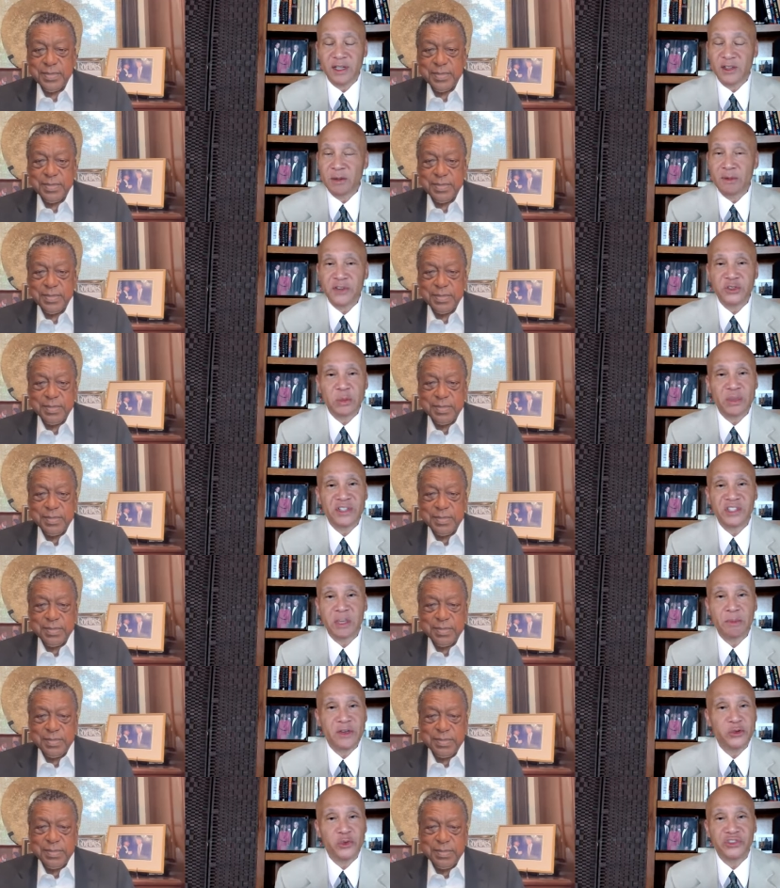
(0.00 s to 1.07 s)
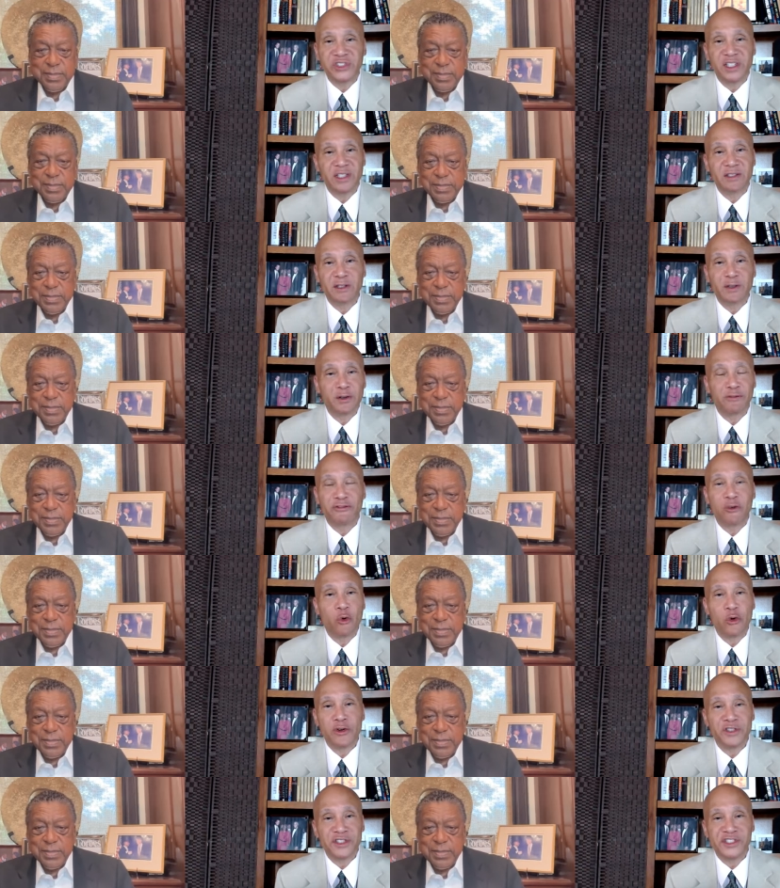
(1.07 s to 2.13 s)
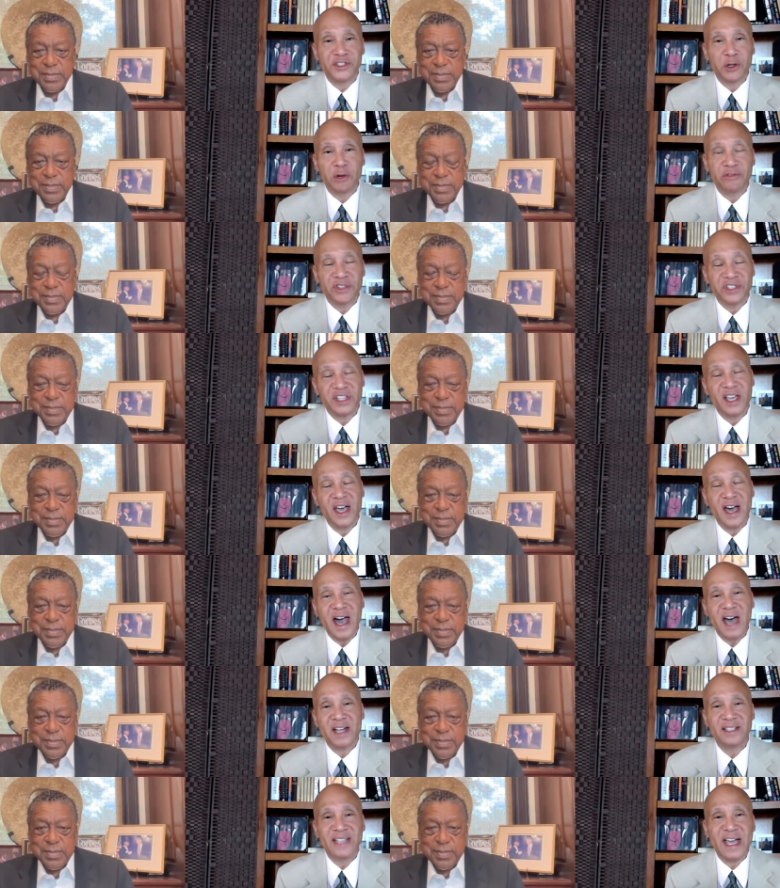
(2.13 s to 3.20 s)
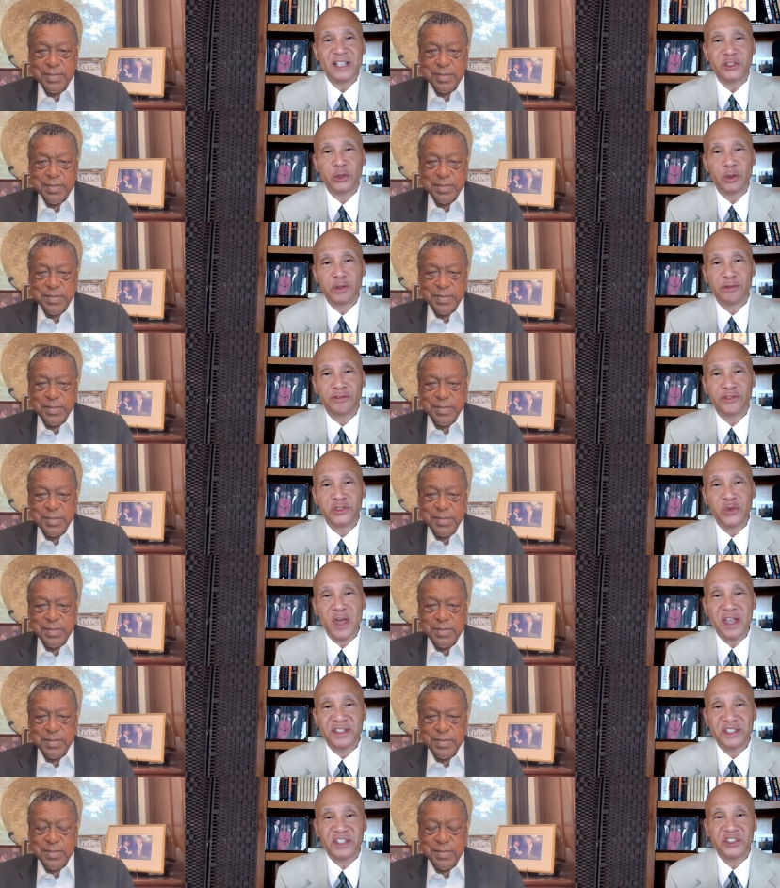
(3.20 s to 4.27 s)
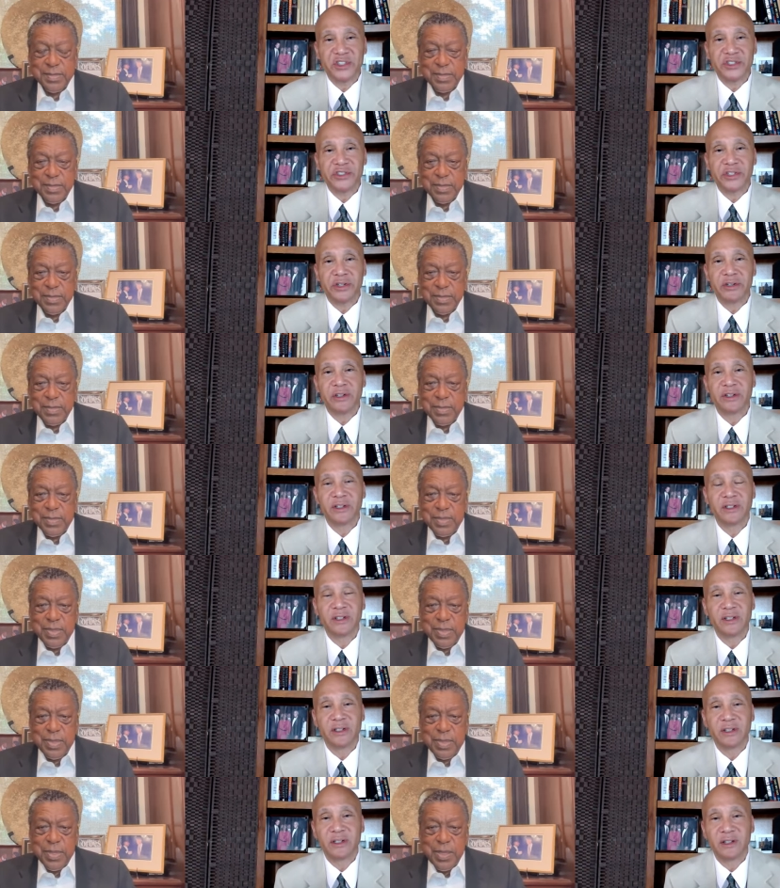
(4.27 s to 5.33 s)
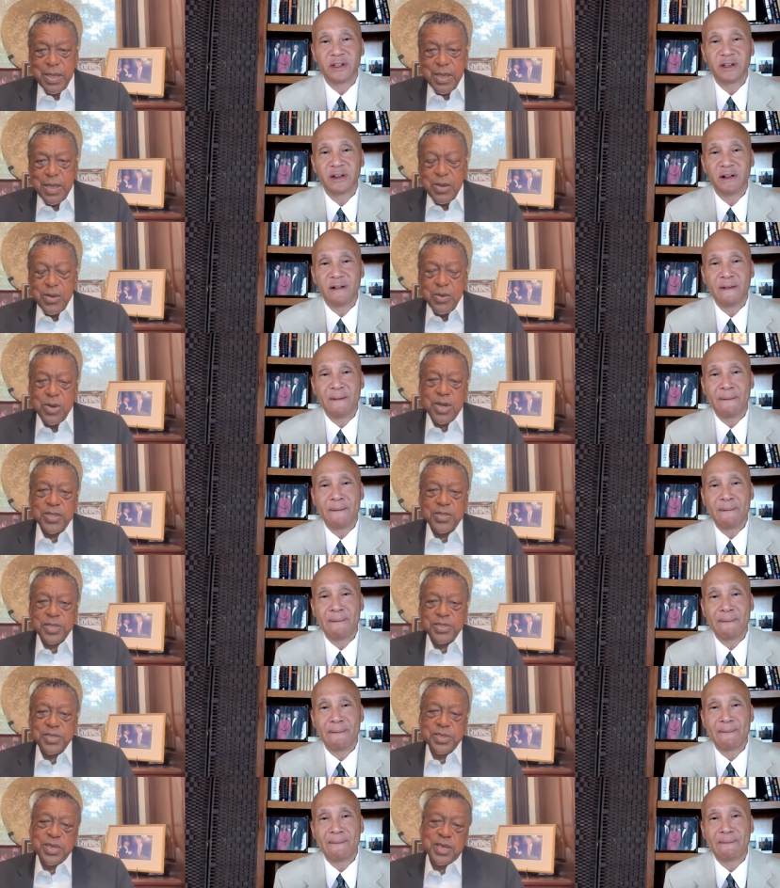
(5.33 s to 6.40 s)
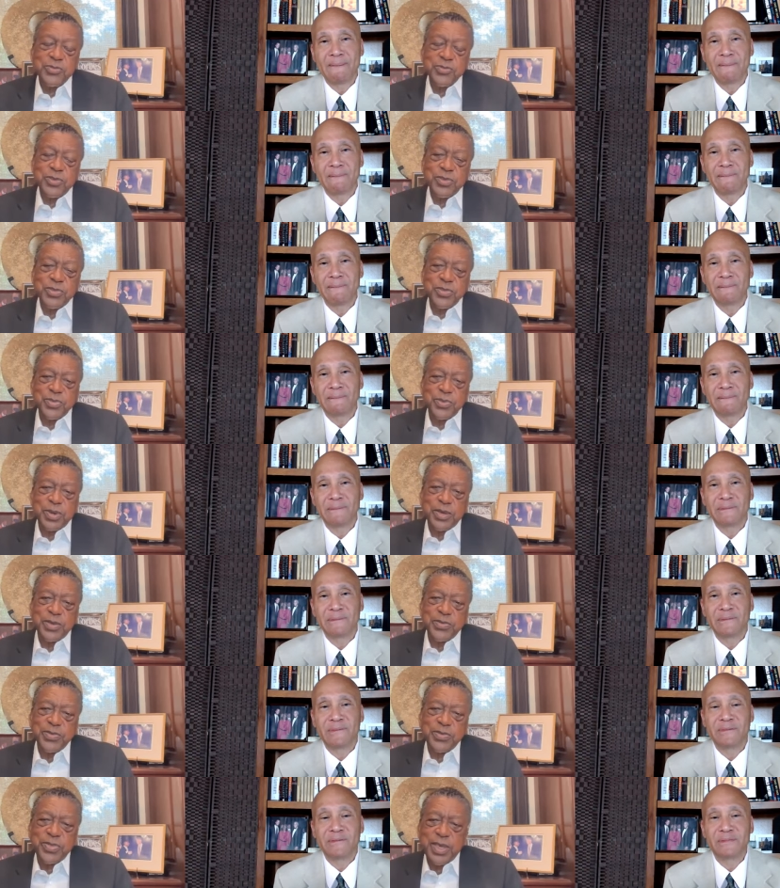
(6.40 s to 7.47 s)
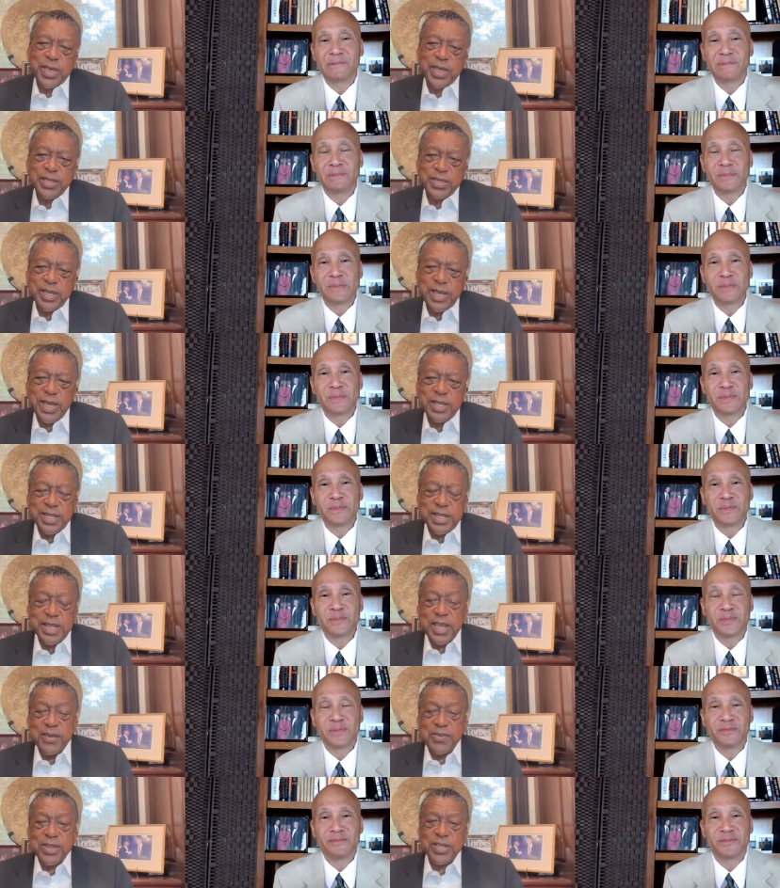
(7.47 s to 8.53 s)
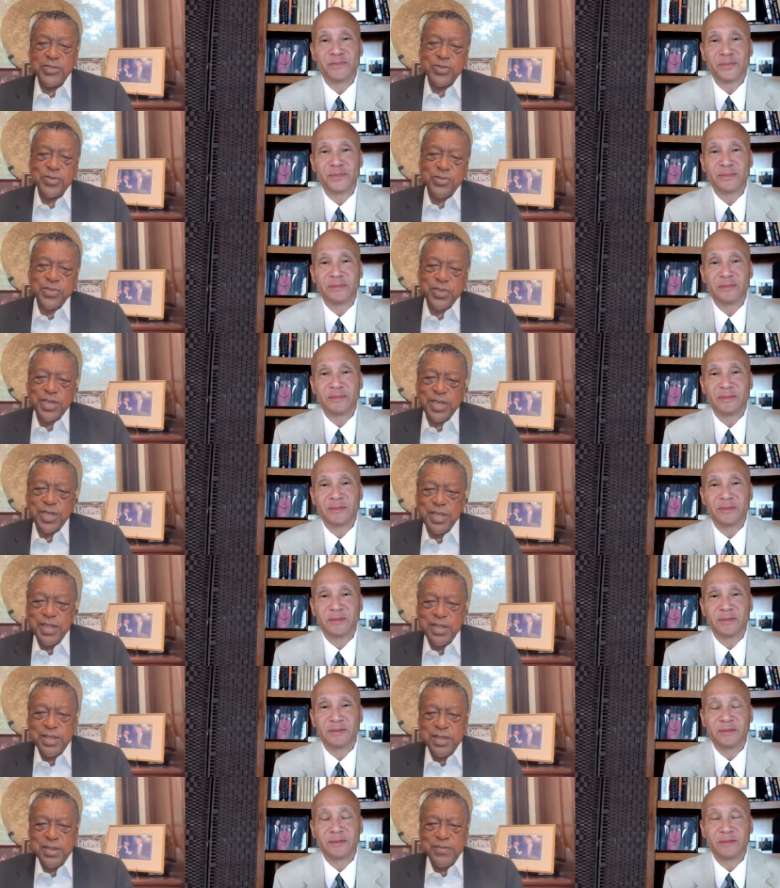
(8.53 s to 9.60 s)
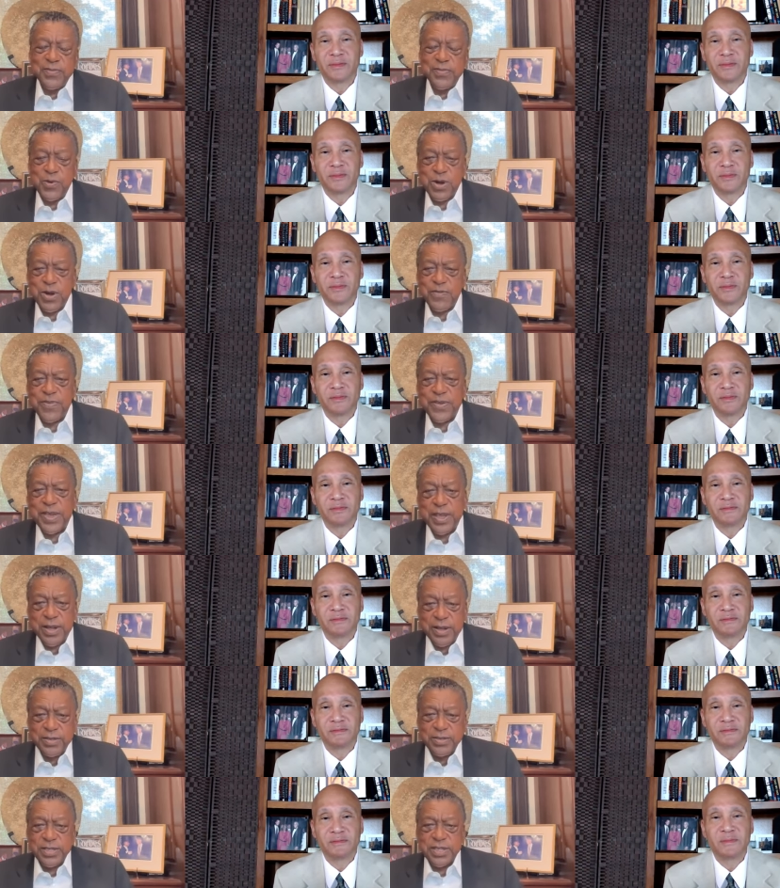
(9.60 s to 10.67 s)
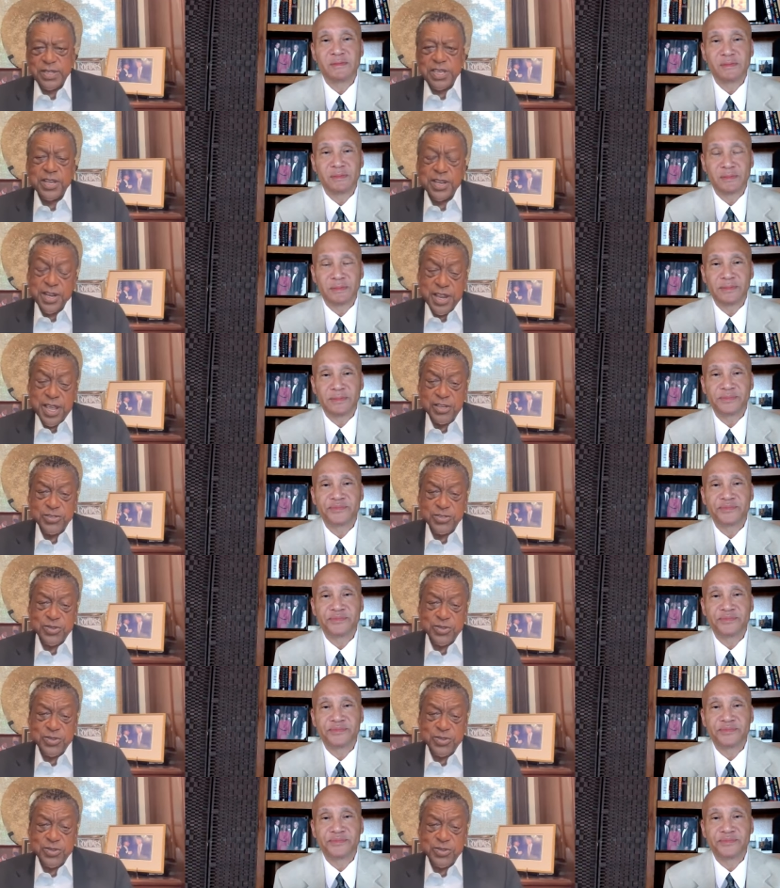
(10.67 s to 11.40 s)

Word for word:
Speaker 1: there must have been some interest in the Foreign Service. How did that sort of transition, sir?
Speaker 2: Well, the, the interest was that uh, I did have an interest in foreign affairs and in international